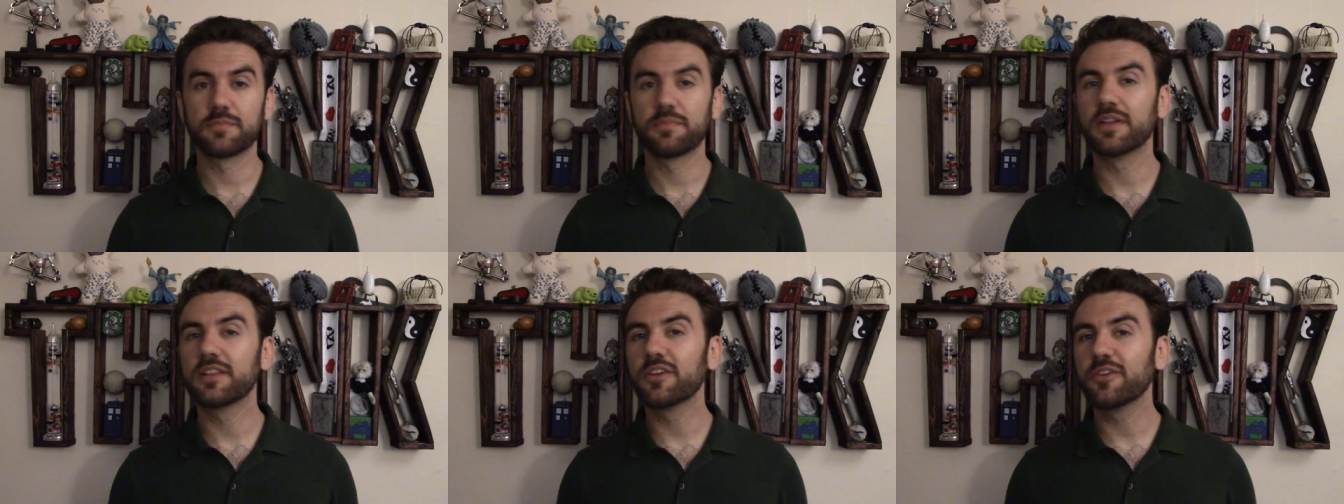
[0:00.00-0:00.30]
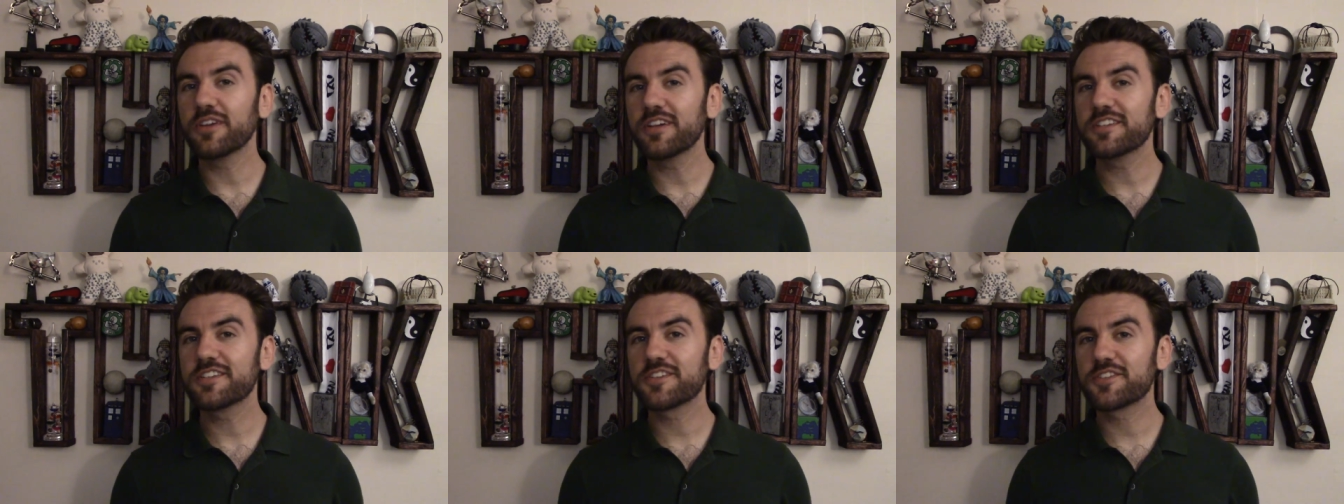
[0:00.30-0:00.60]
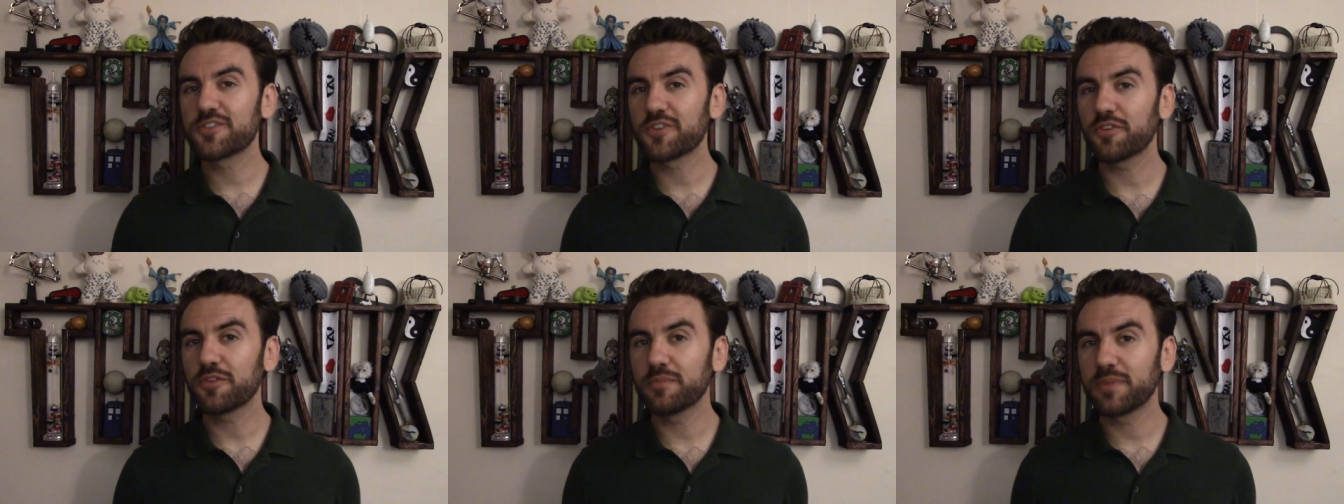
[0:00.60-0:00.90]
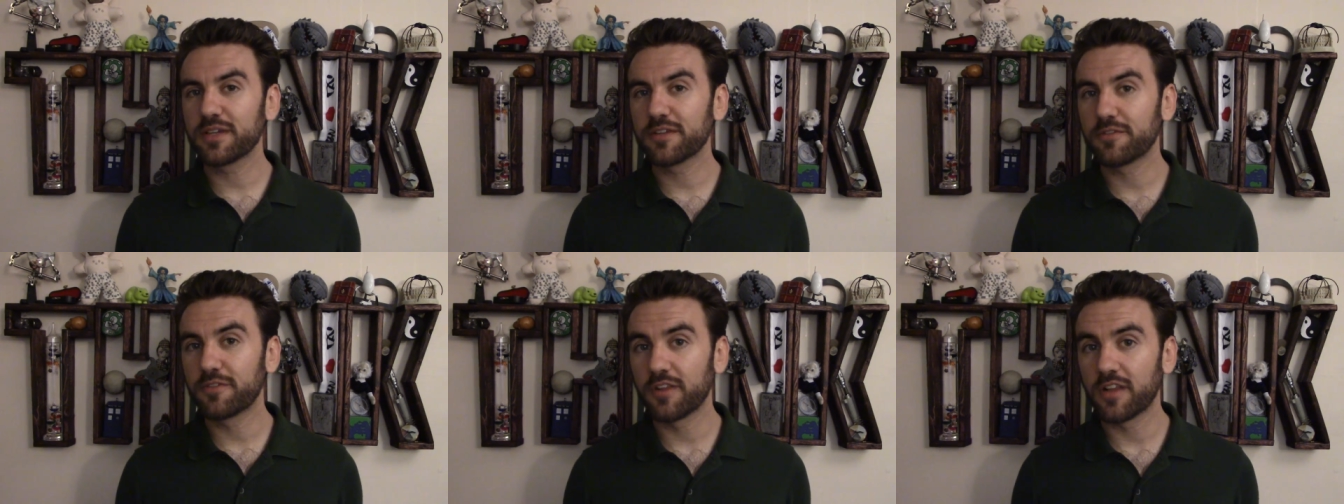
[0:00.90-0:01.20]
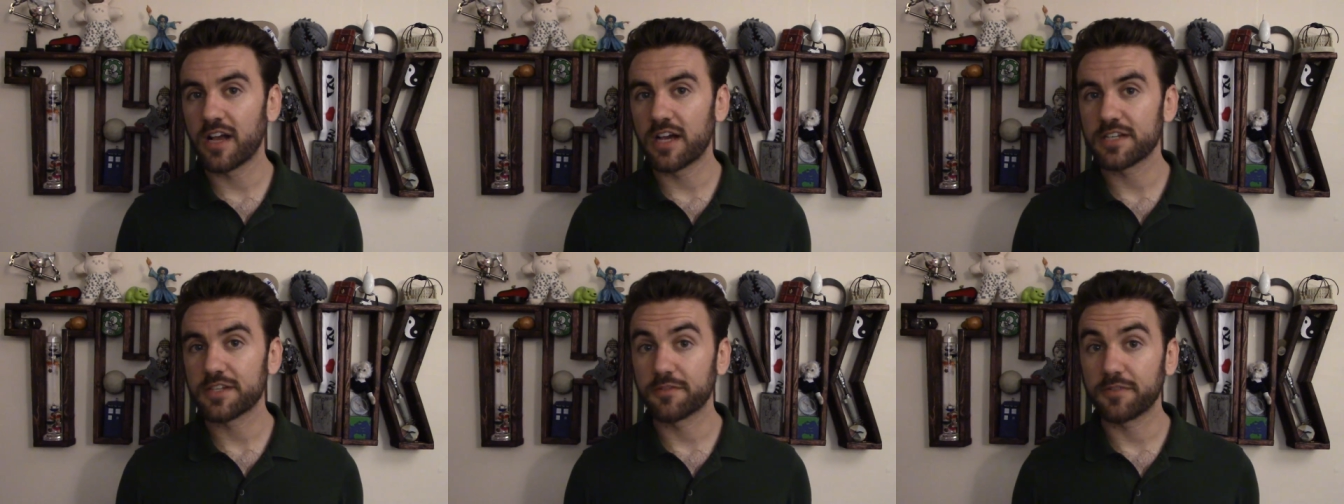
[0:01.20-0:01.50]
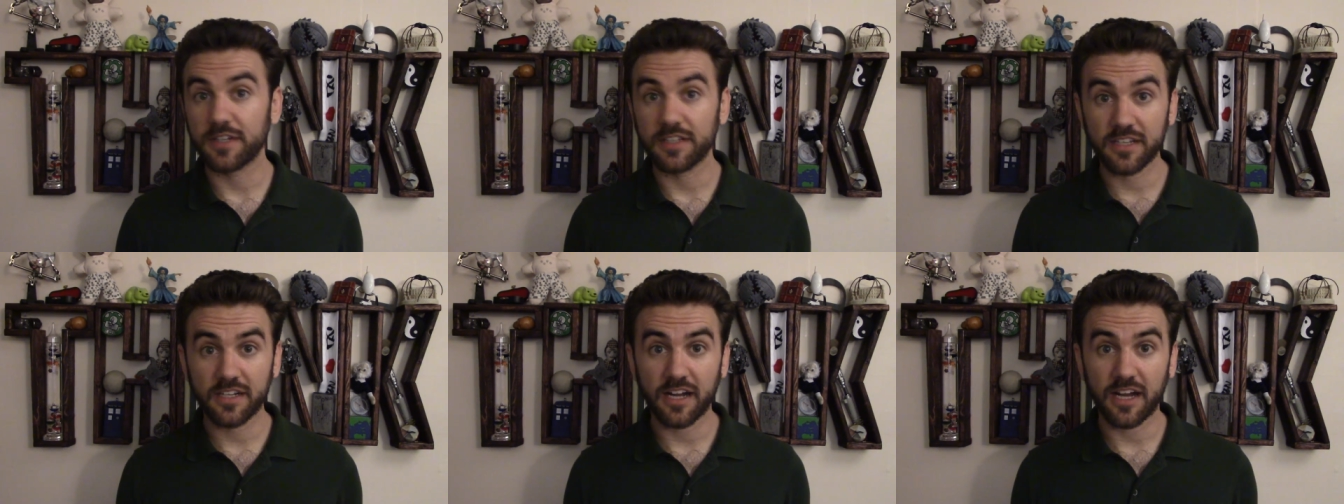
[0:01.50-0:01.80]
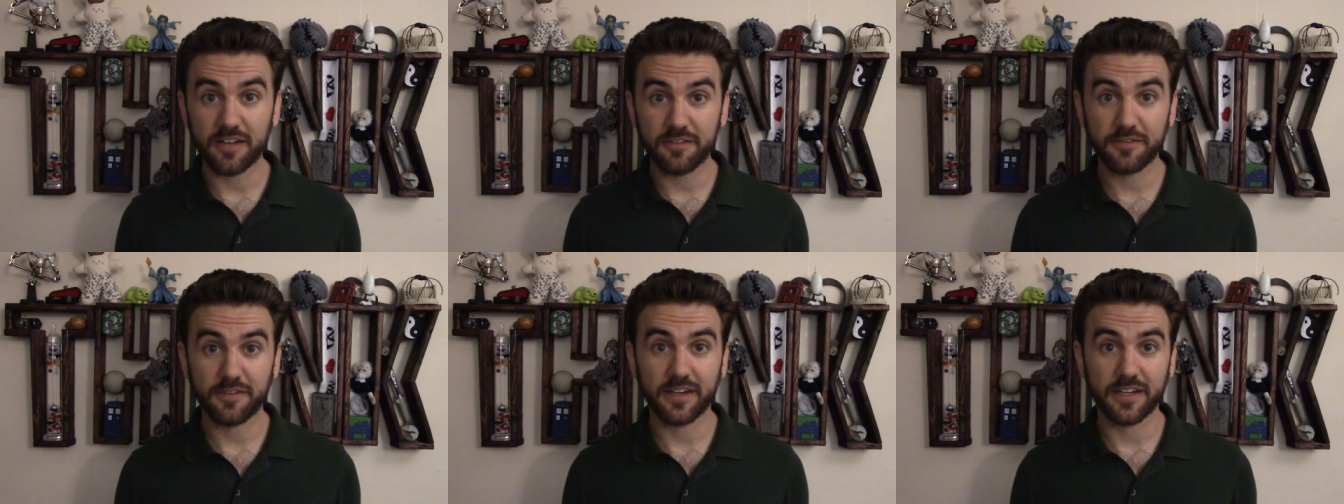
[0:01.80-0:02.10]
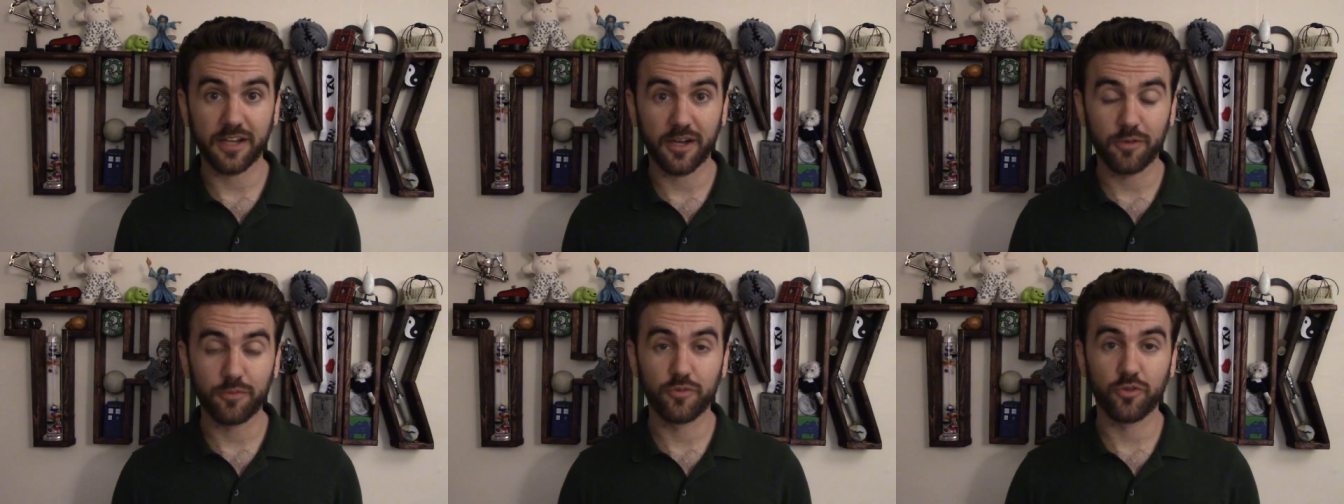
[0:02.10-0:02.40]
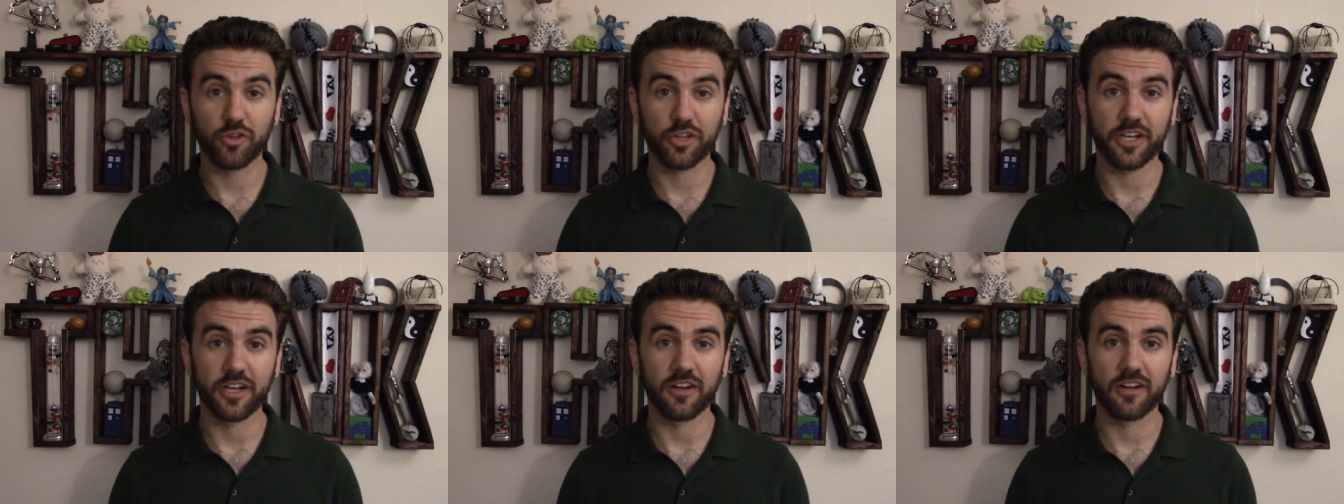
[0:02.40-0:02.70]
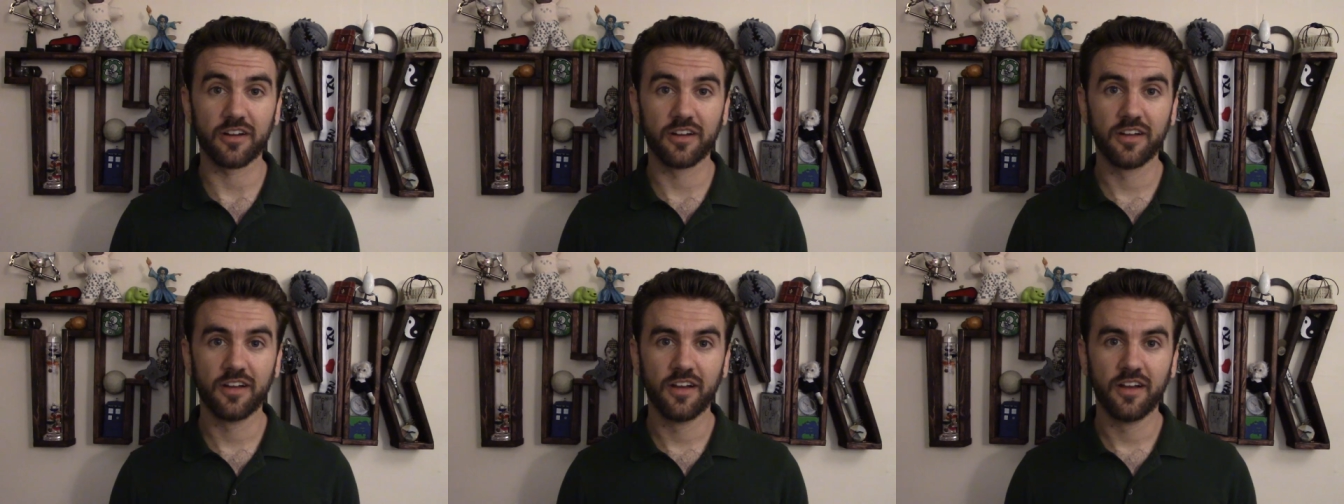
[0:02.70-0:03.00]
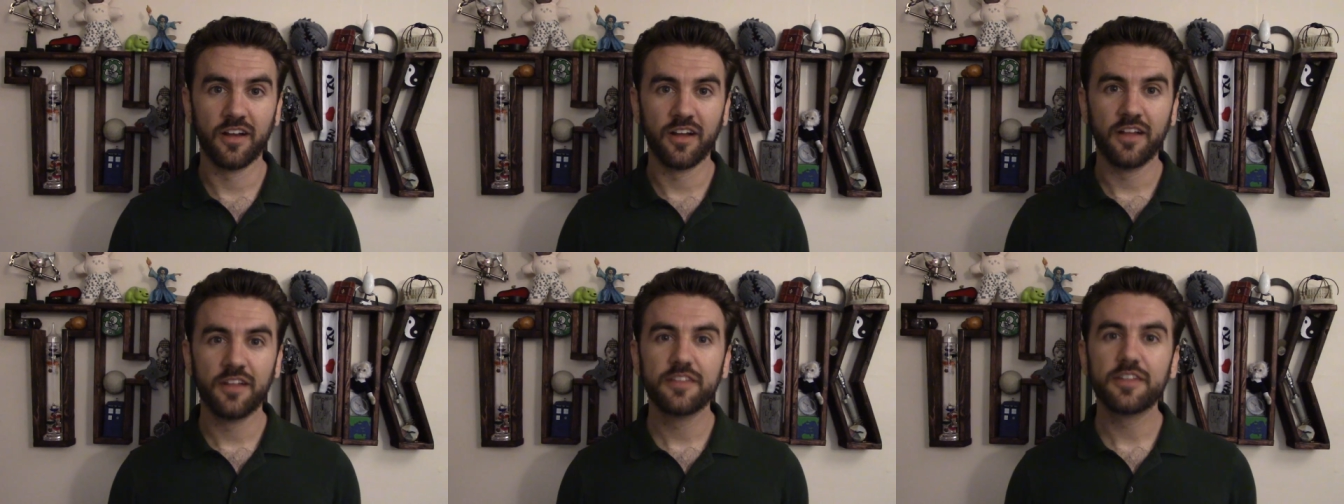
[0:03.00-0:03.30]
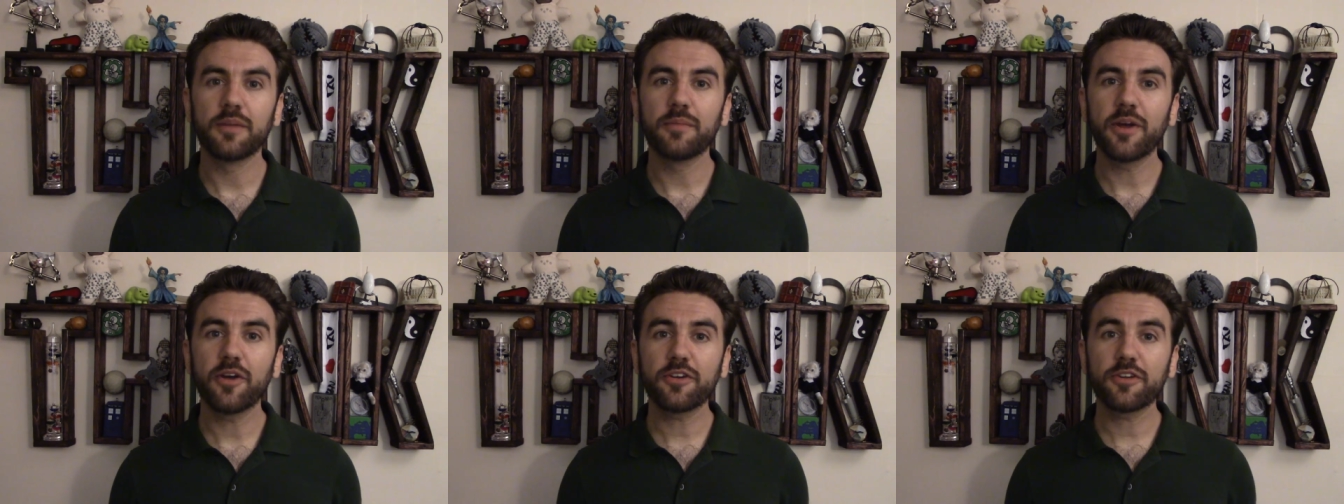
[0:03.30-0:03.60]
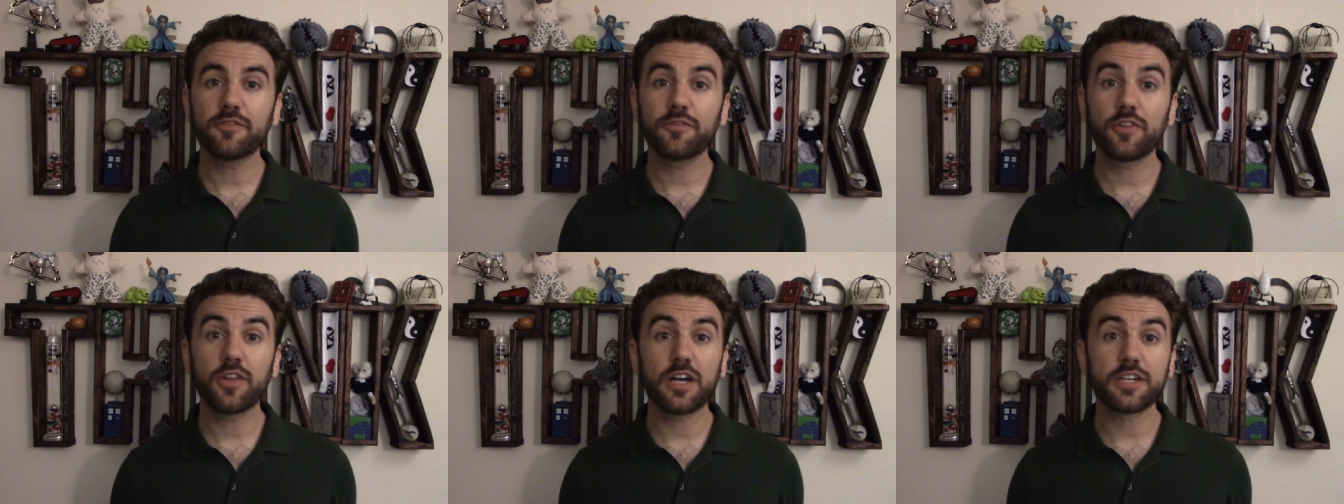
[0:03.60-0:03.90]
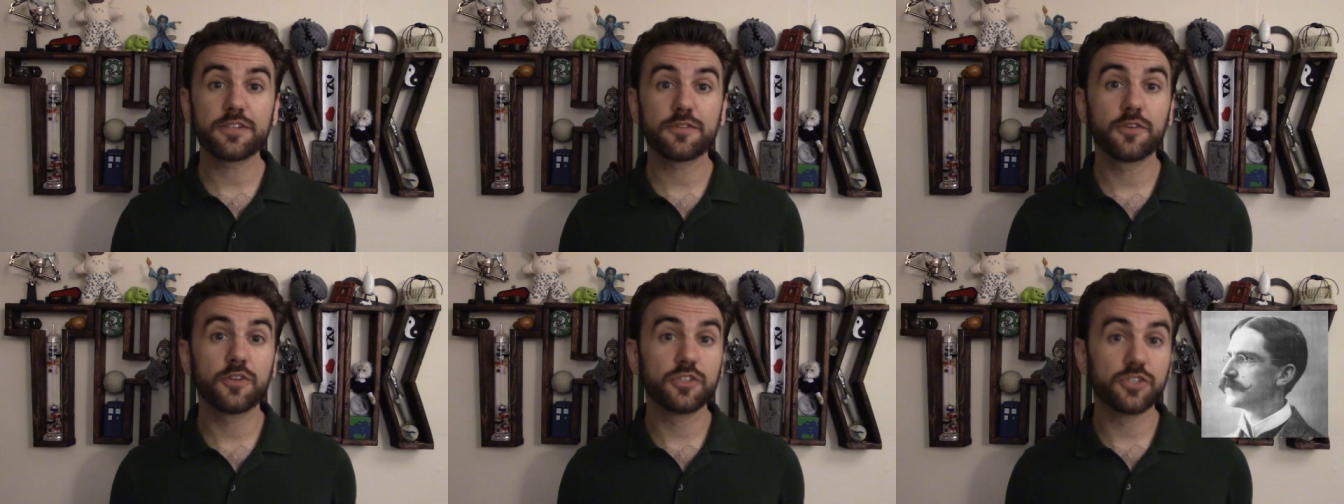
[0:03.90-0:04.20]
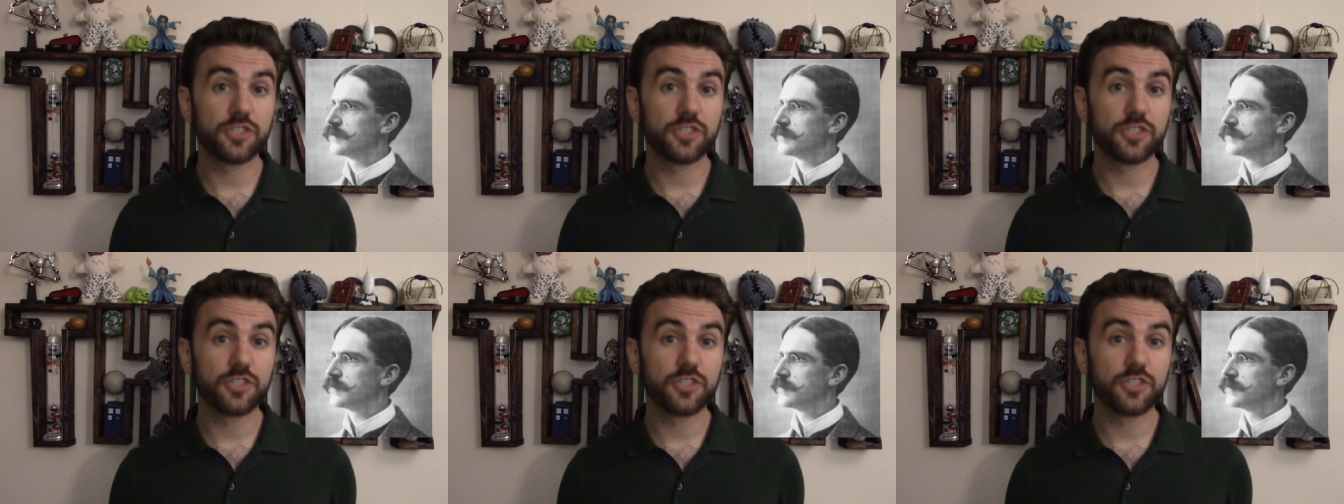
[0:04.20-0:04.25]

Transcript: but there is a certain bit of philosophy that I find helpful here. The American philosopher